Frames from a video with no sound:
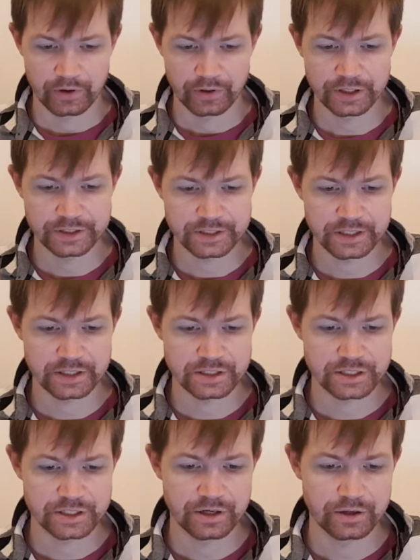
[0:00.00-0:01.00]
This
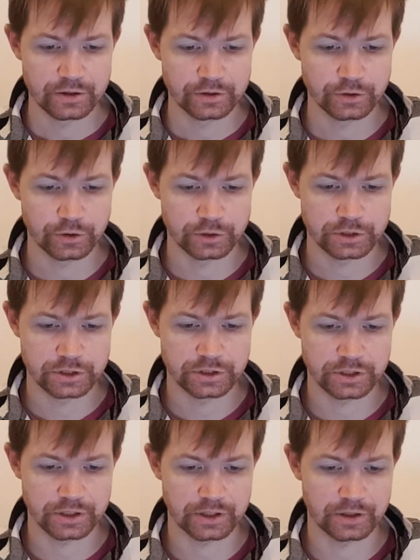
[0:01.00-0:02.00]
is
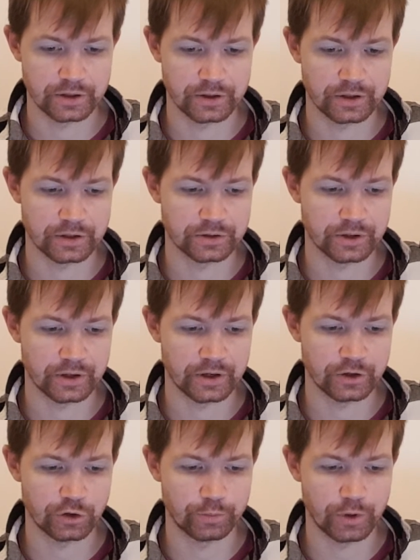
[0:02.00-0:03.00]
used in a
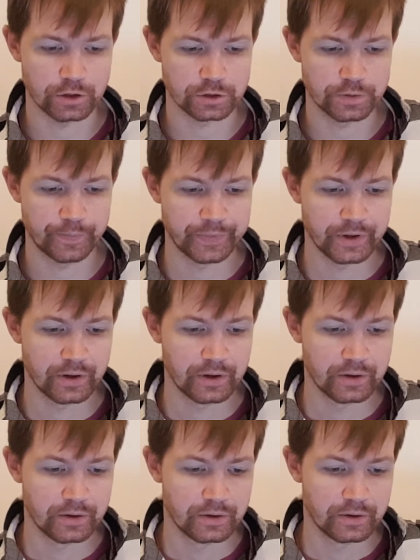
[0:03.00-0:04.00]
higher bulk.
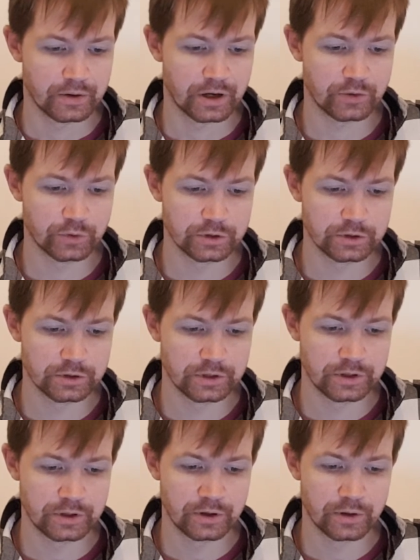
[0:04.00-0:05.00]
I
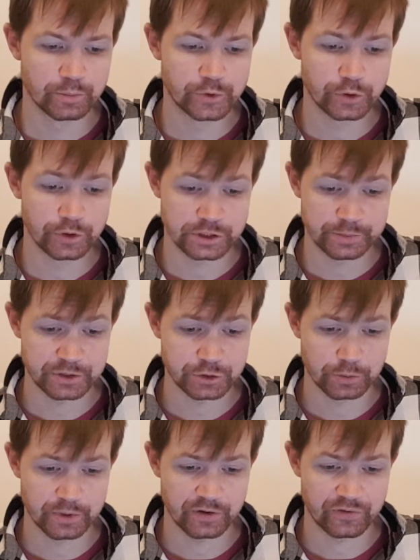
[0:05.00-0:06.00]
will brew a
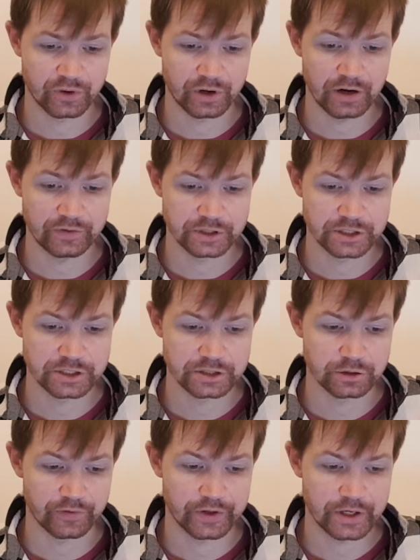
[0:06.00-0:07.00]
special beer for every
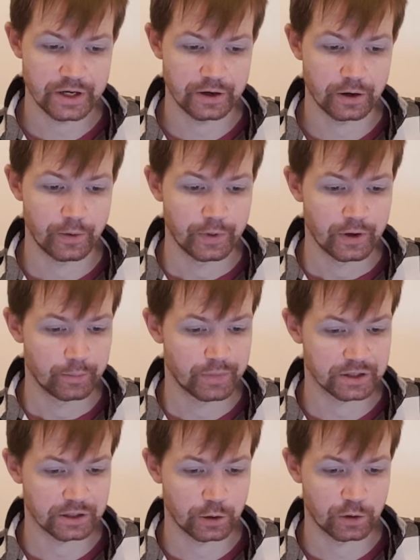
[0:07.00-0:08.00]
season of the year,
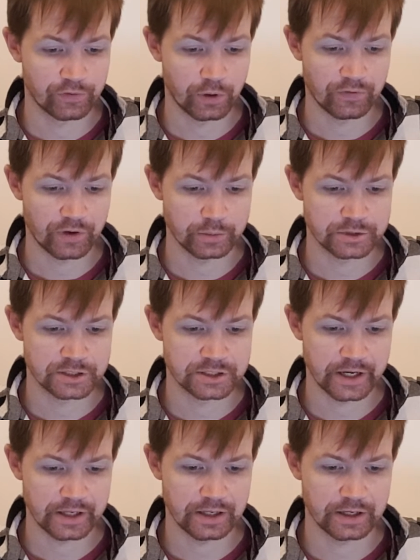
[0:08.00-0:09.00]
but our Wolframs
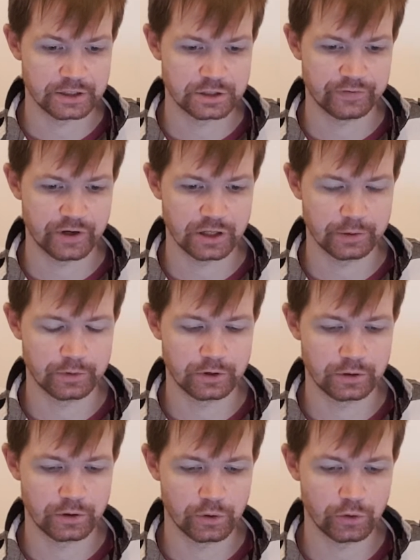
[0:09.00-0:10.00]
Seidla is
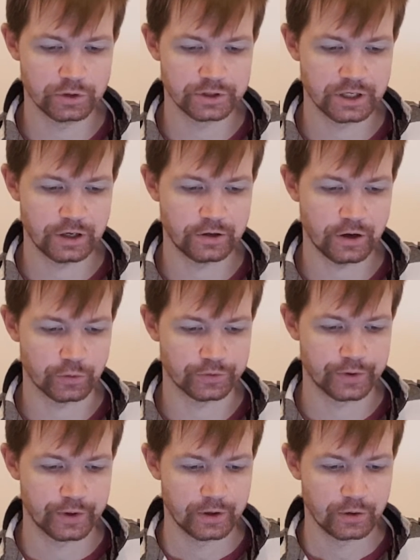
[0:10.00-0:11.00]
available all year round.